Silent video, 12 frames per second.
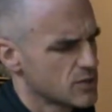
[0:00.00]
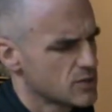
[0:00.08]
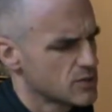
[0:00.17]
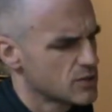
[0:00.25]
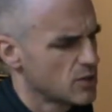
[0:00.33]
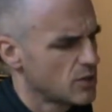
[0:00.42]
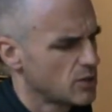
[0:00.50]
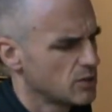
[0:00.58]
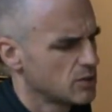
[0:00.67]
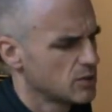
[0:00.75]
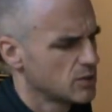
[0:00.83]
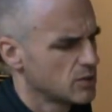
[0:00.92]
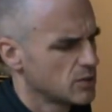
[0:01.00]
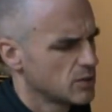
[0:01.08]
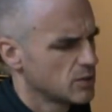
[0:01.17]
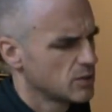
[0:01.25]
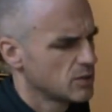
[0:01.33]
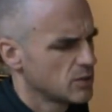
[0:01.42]
So
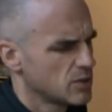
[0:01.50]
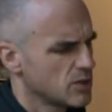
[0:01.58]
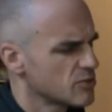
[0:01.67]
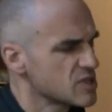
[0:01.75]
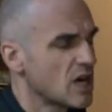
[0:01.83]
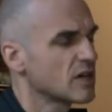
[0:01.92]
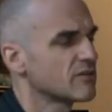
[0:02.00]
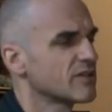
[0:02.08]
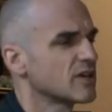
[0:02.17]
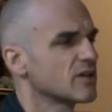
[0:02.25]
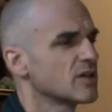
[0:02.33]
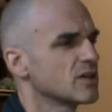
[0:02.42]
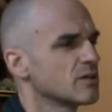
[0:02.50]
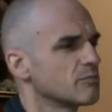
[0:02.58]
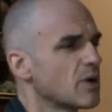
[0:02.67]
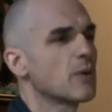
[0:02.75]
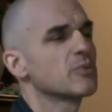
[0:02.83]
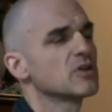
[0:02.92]
he was not a very
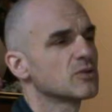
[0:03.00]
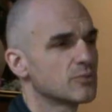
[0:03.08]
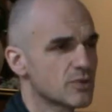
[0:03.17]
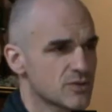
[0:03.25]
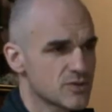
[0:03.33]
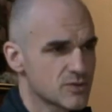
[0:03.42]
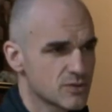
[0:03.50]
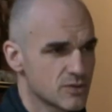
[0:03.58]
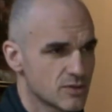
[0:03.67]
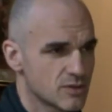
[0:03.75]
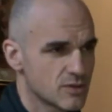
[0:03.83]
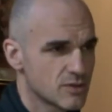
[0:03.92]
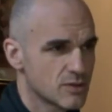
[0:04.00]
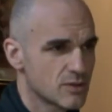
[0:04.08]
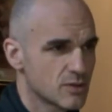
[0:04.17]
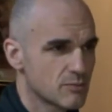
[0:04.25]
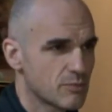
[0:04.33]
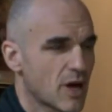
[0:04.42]
popular person
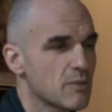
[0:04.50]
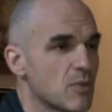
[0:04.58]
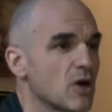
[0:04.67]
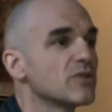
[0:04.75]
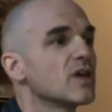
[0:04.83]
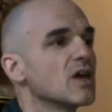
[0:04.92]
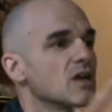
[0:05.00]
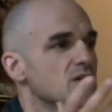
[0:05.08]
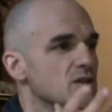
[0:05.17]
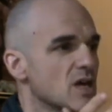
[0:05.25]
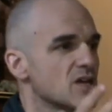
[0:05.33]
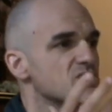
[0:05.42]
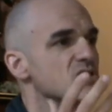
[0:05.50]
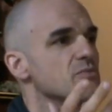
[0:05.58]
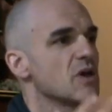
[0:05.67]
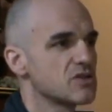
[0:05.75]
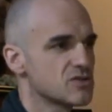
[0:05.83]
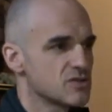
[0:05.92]
by mundane
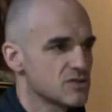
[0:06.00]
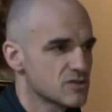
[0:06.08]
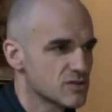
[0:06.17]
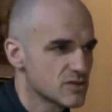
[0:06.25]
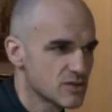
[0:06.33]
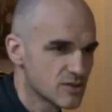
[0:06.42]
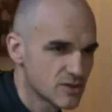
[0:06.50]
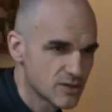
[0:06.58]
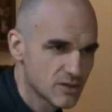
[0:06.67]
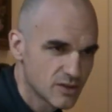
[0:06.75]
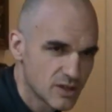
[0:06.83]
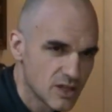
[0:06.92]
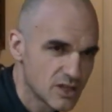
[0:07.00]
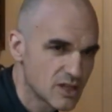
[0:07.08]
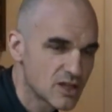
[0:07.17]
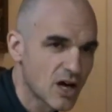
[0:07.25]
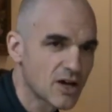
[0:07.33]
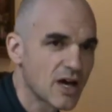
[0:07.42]
estimations. He did
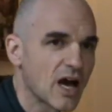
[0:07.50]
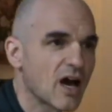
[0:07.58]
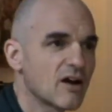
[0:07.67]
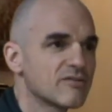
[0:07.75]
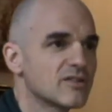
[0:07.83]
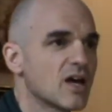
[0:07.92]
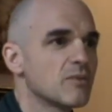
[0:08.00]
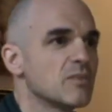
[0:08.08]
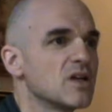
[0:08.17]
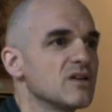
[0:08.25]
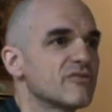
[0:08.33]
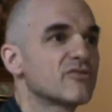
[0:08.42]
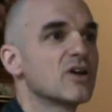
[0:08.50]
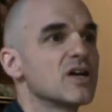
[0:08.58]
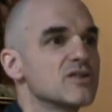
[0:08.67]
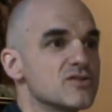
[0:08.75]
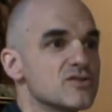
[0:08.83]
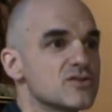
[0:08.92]
not have that many
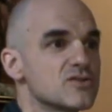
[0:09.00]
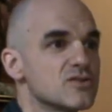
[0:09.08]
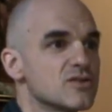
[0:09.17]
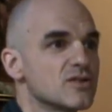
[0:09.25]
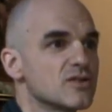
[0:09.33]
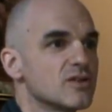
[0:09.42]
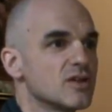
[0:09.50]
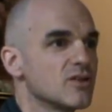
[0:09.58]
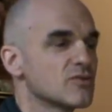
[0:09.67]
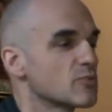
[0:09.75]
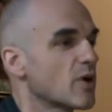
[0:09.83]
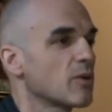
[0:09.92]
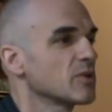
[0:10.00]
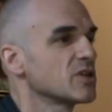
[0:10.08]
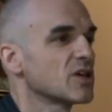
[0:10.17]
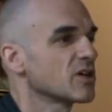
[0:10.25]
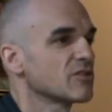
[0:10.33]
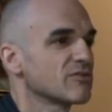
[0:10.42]
friends. He was probably
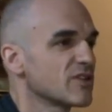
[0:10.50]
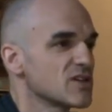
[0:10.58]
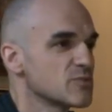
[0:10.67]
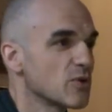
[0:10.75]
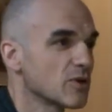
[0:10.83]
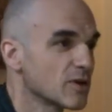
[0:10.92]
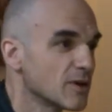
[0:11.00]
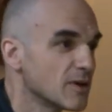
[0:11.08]
not on Facebook.